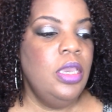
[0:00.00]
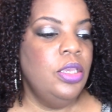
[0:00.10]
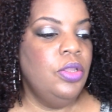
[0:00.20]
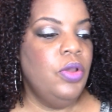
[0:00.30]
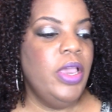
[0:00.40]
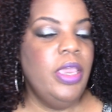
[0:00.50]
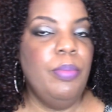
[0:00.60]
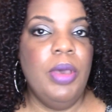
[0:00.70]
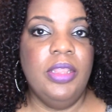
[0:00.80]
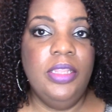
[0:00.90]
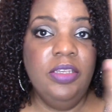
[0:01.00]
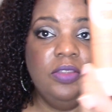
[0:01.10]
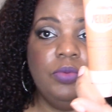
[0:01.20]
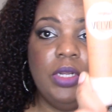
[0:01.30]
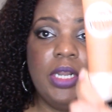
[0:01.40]
You know, I had bought
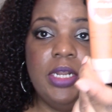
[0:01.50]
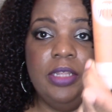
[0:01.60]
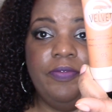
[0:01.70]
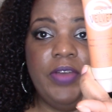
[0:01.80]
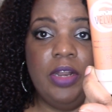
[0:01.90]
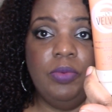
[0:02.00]
this one and I need to find a